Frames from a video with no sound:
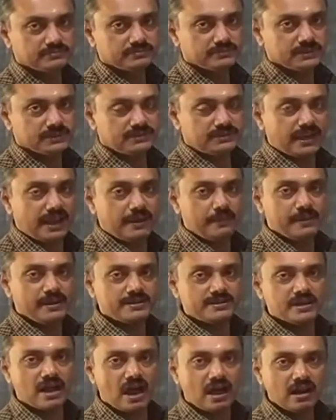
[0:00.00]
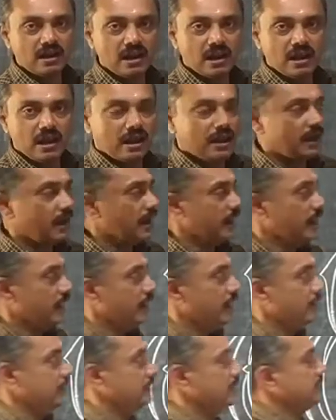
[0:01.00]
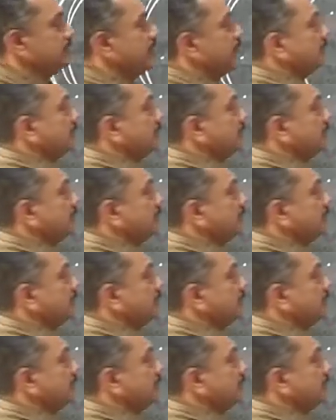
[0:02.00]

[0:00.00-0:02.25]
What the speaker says: Stamens are, these are